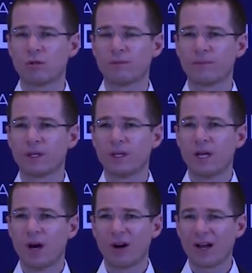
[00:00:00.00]

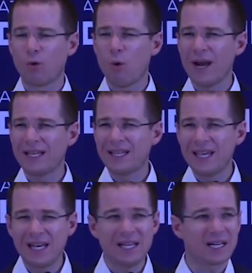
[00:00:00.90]
Ricardo
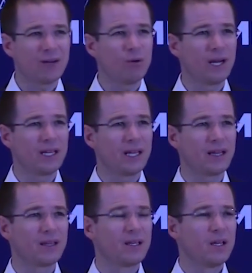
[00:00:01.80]
Anaya
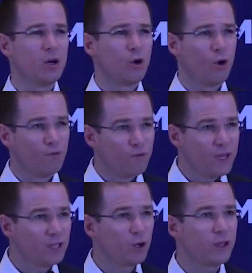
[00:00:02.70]
each have
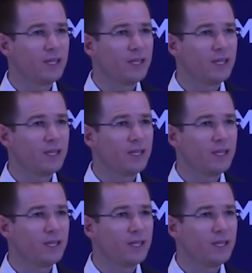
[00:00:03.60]
about